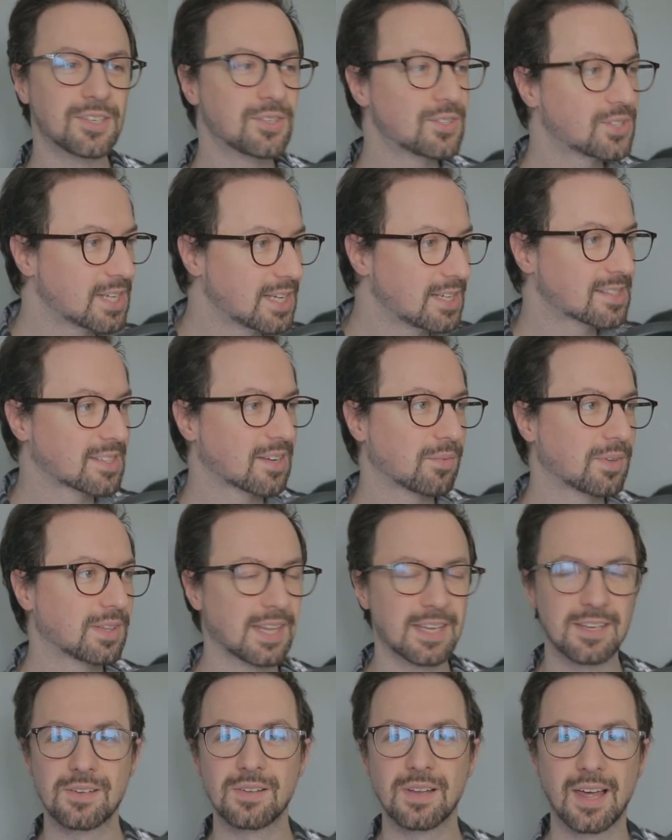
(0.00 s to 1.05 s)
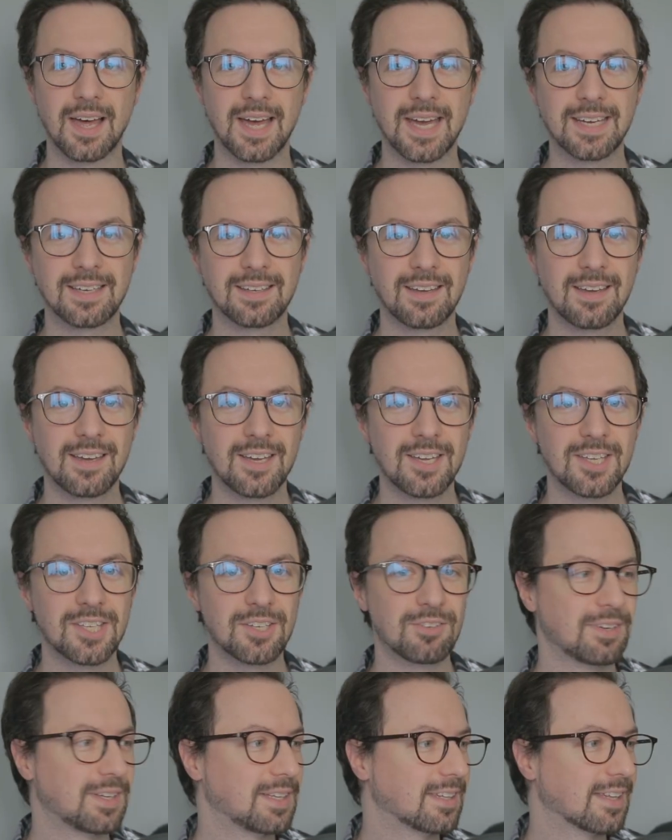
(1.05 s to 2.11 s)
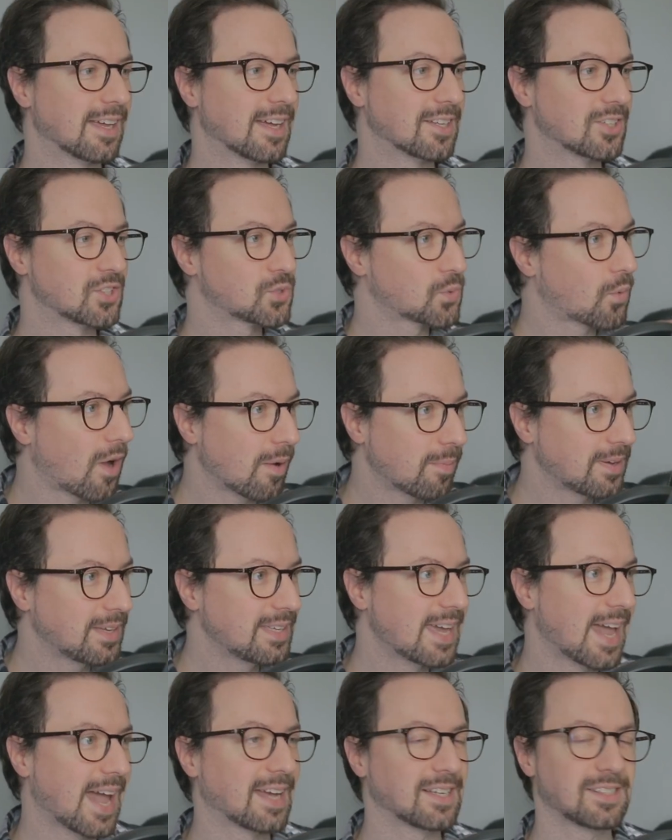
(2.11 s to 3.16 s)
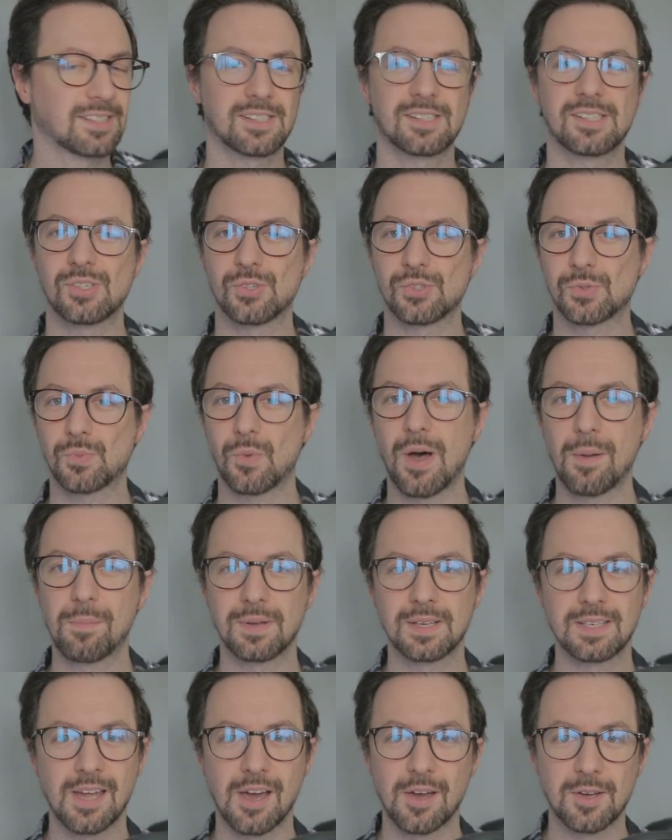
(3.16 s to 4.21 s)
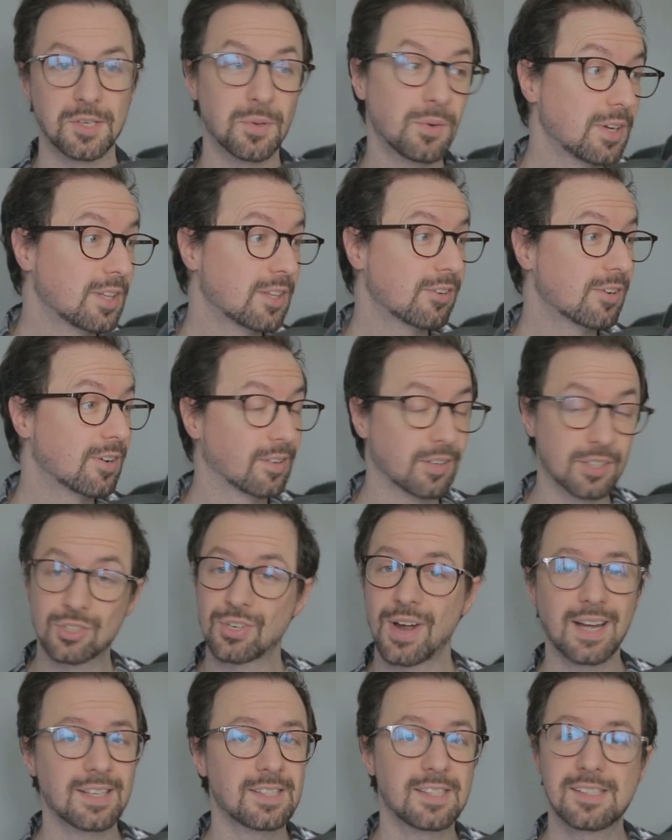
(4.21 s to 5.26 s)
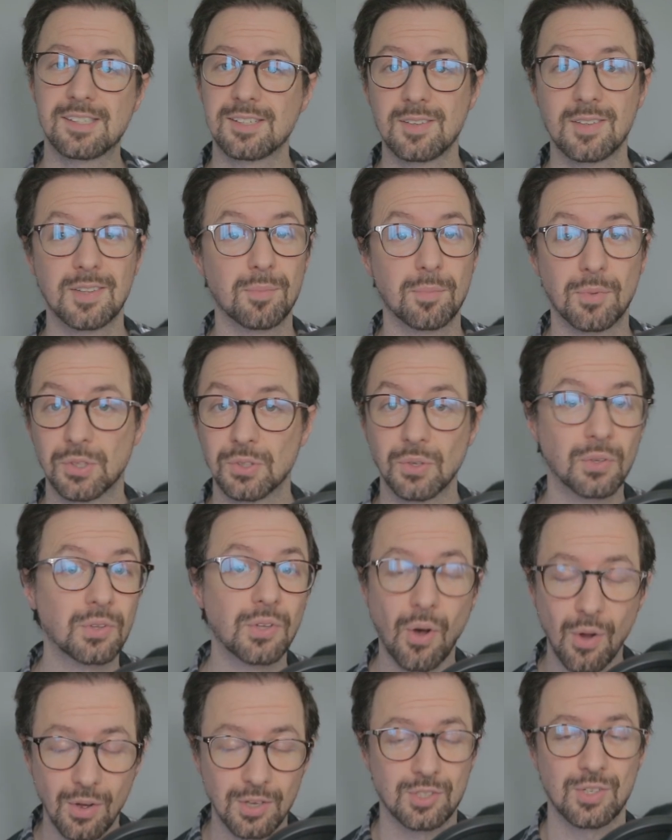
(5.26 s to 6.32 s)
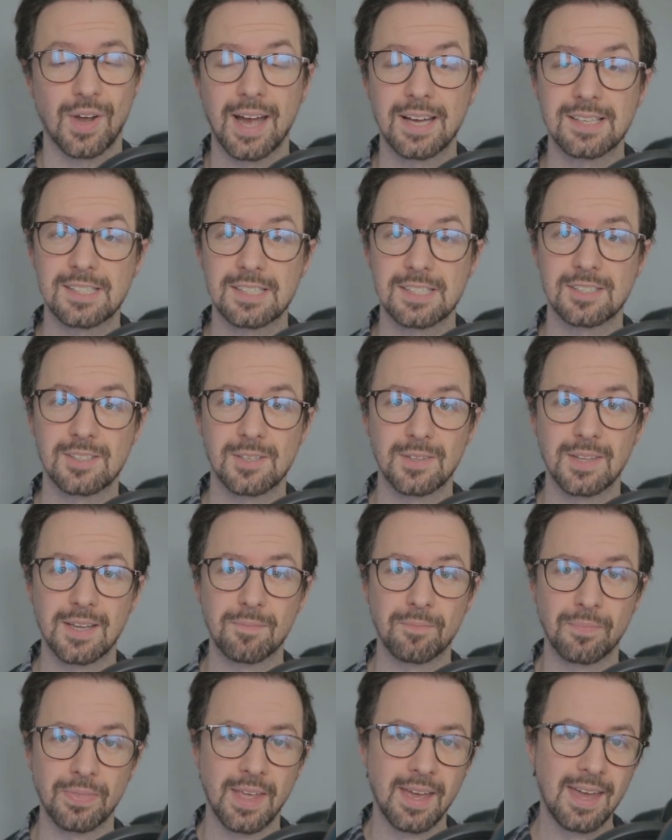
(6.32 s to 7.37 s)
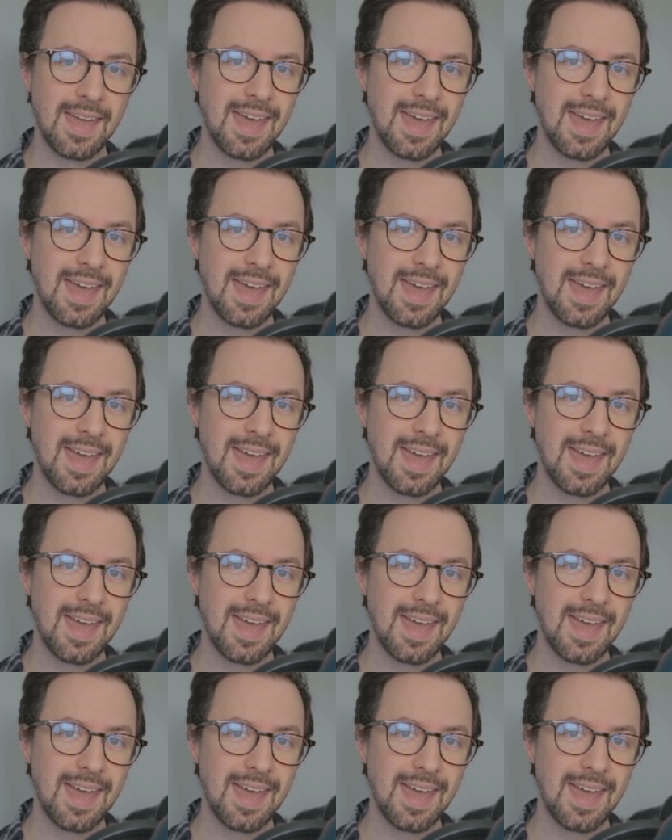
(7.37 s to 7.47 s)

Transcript: you see someone that you like, you either swiping yes, you're swiping no. You either are attracted to them or you're not attracted to them.